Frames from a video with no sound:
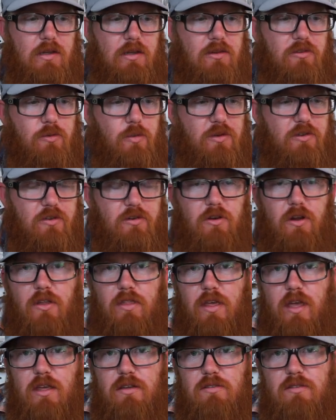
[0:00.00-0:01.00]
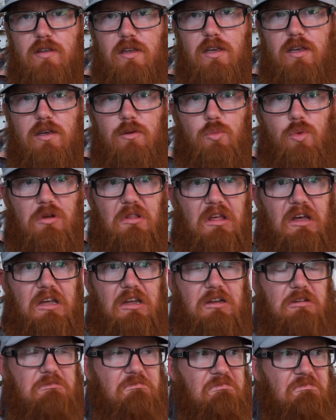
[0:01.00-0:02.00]
So we turned on the A C and we're
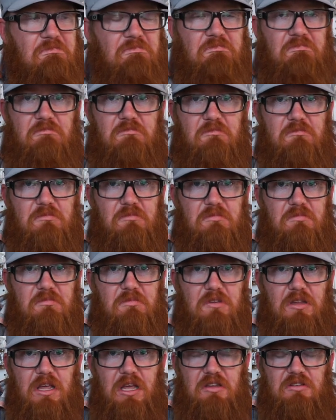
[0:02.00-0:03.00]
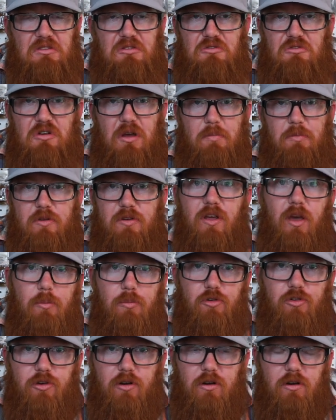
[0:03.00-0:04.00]
like, it hasn't dropped the
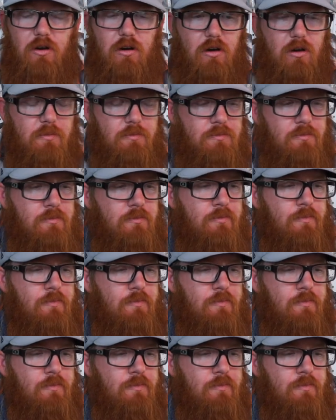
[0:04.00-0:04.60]
temperature at all.